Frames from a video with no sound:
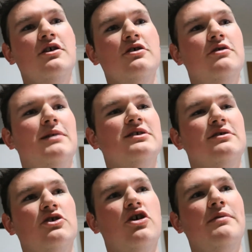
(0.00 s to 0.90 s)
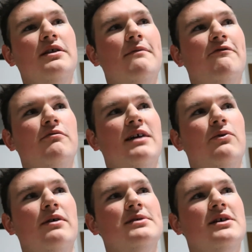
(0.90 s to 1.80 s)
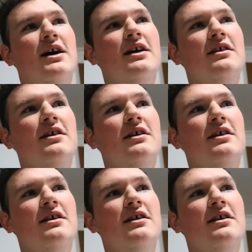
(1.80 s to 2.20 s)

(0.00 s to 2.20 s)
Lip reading: you basically copy them from that website,